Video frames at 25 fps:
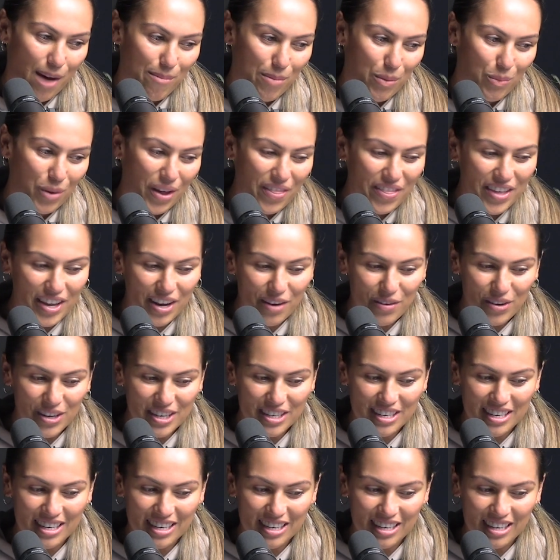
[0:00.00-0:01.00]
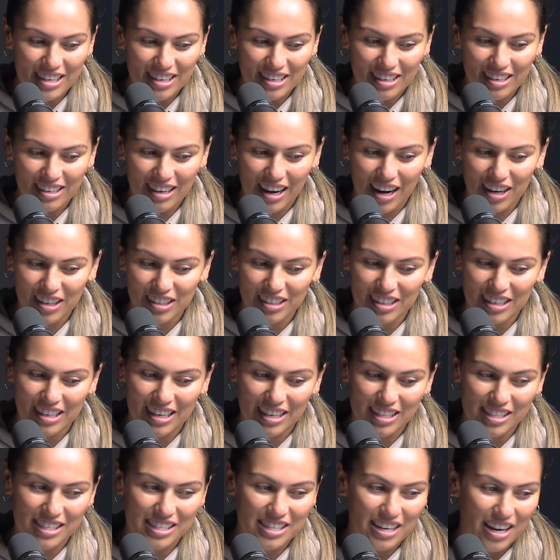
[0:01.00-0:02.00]
but one thing I wanted to actually
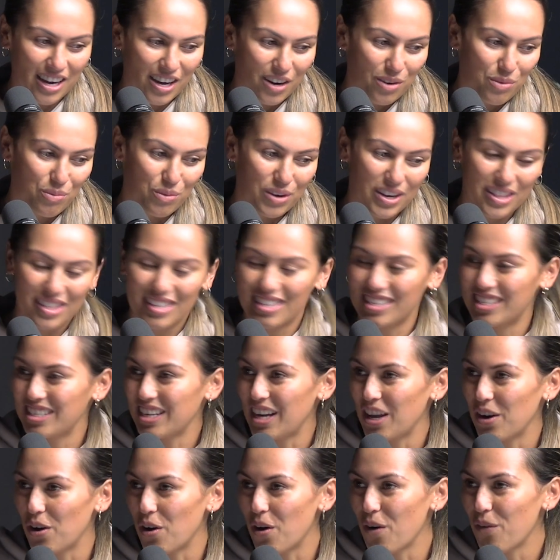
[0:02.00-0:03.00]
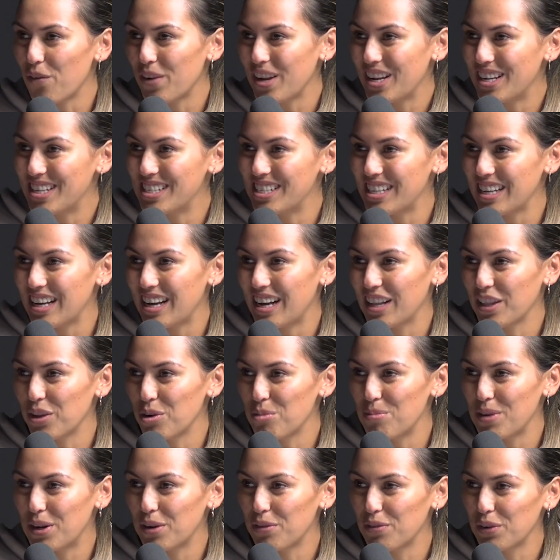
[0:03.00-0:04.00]
get started with to start off is a little
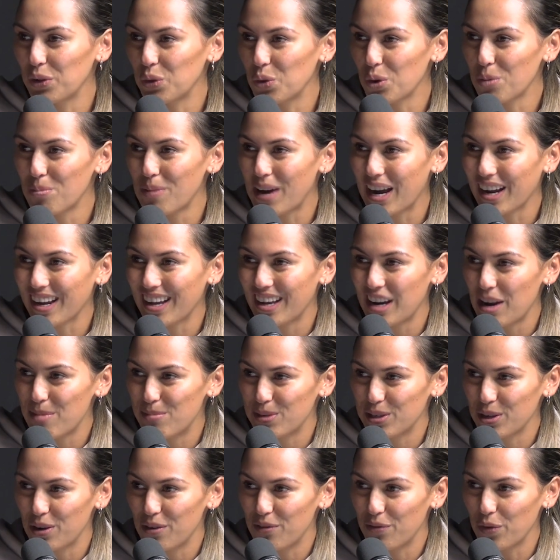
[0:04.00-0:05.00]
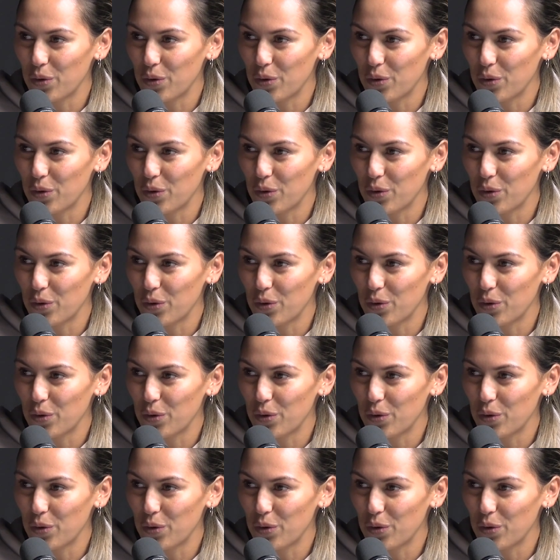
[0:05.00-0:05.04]
bit of a look back at episode